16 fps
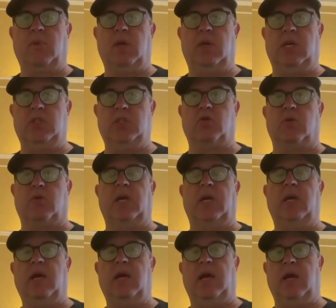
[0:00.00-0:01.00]
history
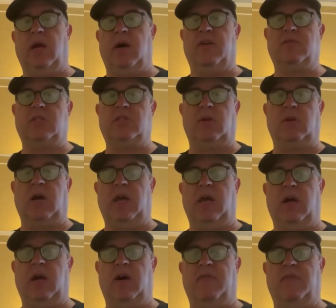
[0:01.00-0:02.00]
and also and
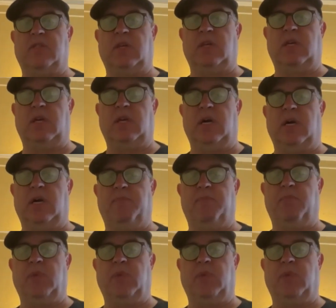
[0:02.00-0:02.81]
obviously uh,